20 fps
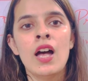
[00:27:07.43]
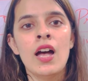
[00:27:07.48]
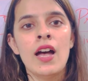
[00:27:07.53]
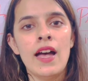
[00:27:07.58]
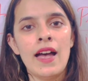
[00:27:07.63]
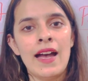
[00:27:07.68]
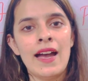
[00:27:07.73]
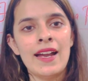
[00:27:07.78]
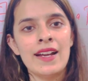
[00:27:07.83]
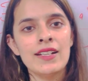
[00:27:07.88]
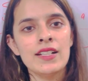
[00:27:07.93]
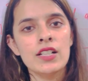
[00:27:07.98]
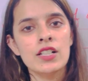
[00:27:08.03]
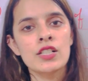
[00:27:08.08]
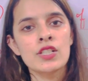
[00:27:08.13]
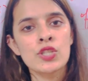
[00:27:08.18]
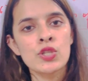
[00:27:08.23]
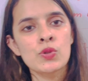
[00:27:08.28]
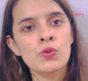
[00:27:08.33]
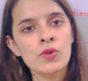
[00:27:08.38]

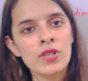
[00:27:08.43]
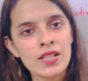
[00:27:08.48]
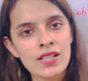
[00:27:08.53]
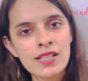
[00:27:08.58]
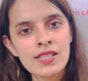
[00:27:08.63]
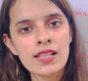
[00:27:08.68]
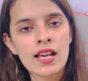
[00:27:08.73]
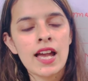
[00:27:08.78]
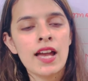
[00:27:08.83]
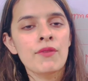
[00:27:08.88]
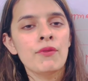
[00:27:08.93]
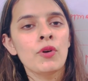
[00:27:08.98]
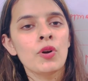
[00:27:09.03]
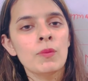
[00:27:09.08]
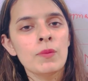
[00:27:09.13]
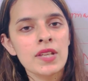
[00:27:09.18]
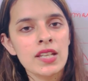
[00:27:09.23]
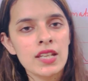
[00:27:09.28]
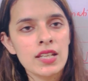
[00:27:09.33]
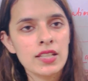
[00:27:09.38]
And students, I would
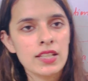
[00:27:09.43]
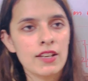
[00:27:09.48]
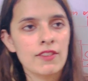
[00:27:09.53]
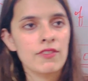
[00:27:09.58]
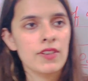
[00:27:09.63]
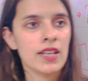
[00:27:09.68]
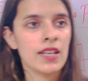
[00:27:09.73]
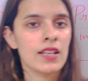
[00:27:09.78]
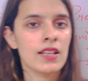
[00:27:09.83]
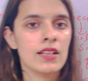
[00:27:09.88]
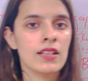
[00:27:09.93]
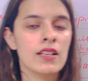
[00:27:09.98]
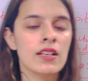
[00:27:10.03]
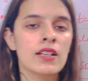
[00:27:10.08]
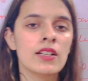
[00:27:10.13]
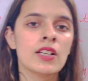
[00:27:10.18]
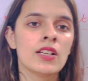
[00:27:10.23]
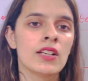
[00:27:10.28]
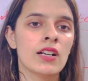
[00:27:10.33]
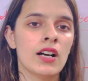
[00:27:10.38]
be giving
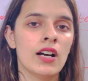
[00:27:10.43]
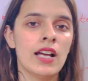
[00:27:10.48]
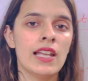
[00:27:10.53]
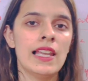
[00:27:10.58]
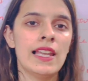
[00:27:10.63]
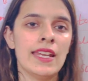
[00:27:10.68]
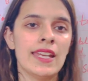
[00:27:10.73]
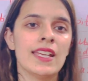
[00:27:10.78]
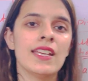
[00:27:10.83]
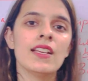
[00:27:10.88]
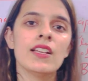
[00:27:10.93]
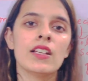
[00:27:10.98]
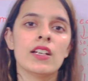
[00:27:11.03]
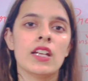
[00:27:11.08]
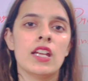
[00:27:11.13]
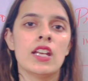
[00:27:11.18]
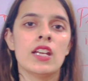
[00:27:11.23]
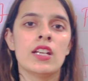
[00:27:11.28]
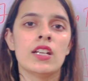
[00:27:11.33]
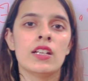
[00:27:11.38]
a link
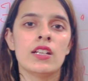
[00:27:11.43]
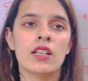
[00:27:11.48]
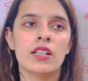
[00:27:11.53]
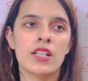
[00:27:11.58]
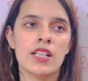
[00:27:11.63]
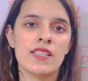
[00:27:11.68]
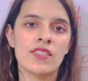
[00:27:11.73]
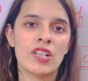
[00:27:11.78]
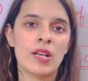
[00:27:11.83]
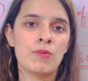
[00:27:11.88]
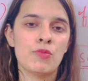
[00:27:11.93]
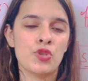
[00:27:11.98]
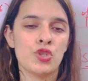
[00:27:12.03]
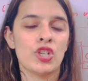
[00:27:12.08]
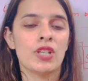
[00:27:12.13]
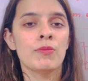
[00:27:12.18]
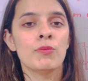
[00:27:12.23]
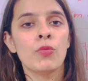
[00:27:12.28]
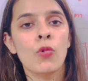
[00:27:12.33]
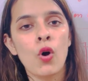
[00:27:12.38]
in
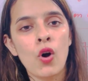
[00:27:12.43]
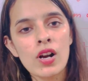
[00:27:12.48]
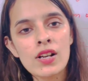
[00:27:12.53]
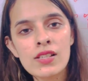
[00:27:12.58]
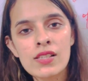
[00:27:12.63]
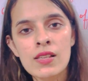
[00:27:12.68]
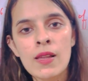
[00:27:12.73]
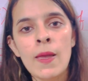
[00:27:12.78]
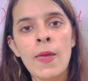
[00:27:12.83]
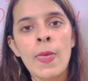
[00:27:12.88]
description box